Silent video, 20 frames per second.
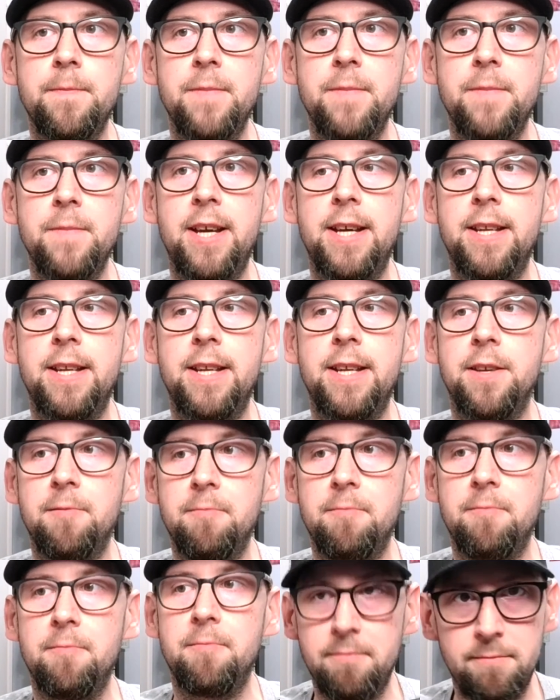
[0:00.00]
And
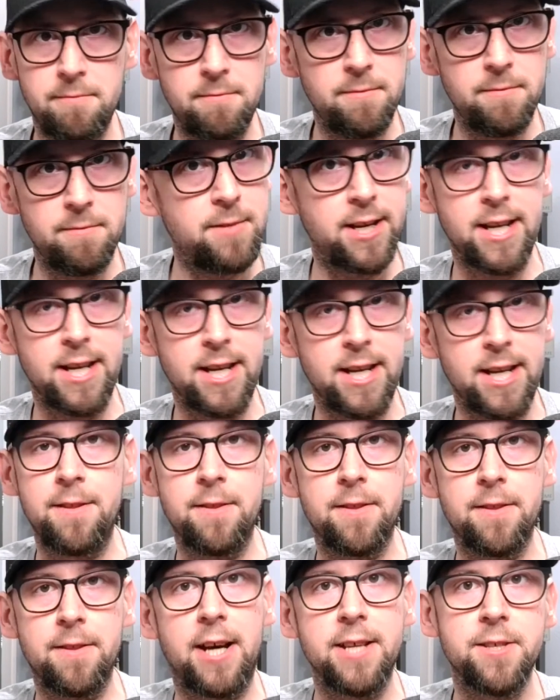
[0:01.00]

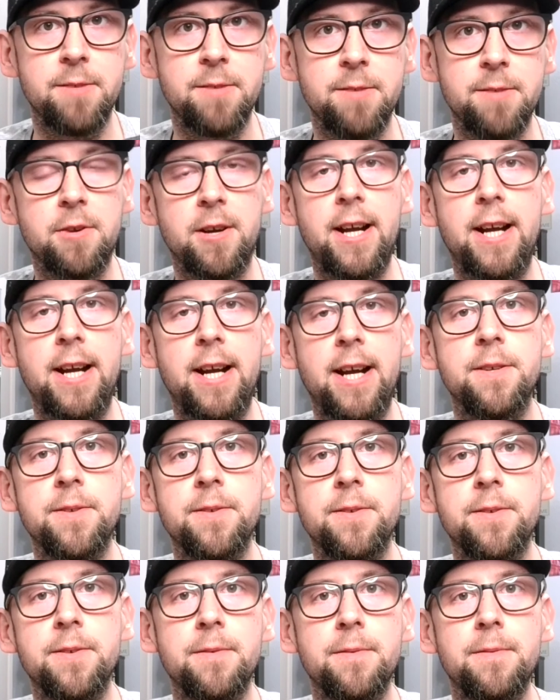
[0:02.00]
again, thoughts and
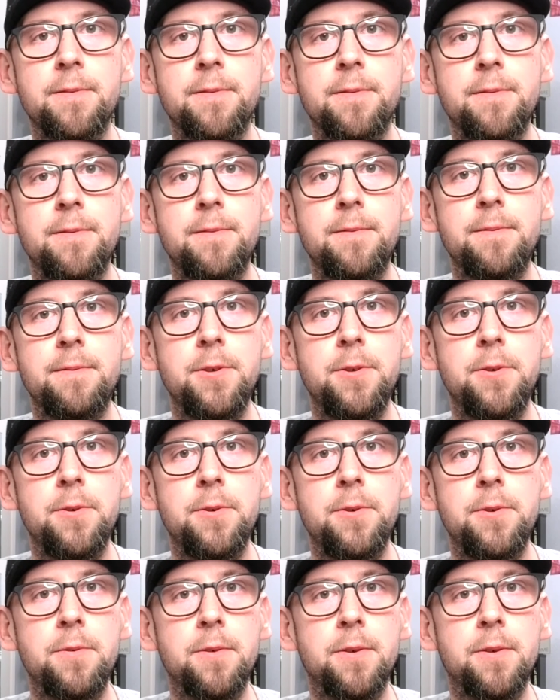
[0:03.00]
prayers
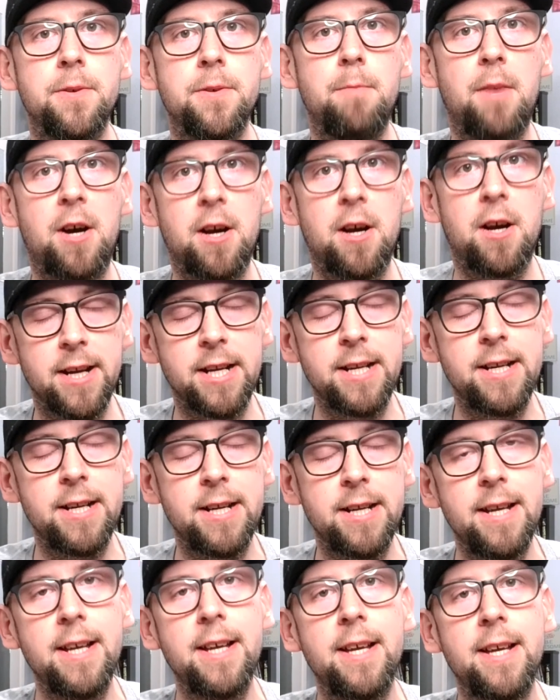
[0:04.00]
to Mark
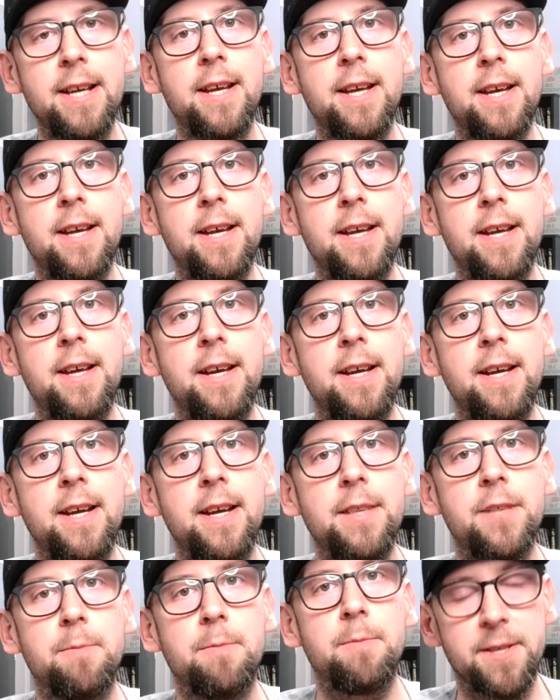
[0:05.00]

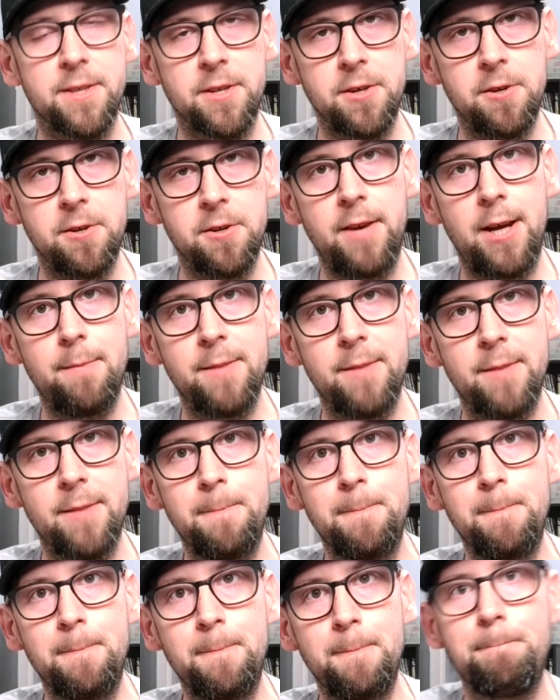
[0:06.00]
and the Briscoe family.
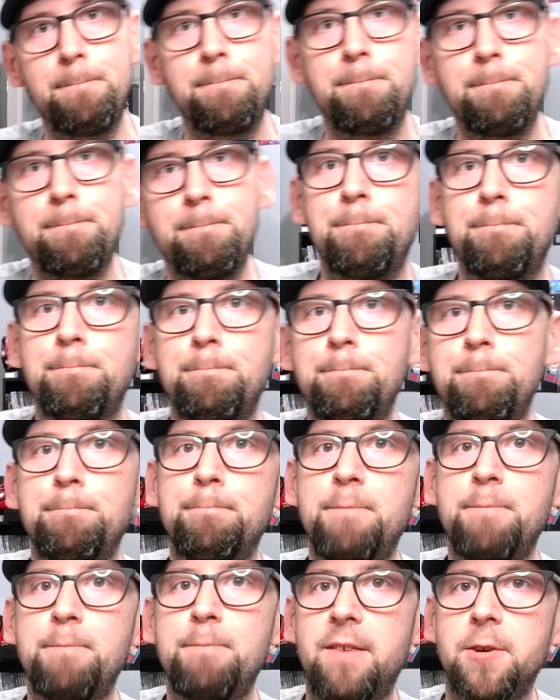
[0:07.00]

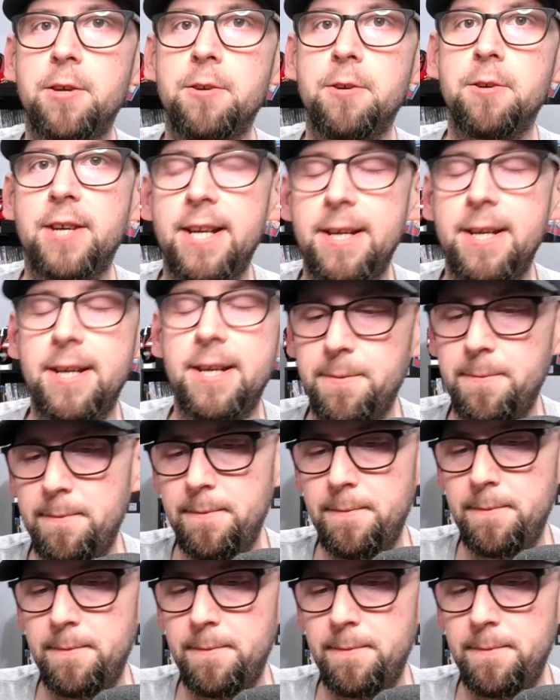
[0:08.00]
Have a good one, guys.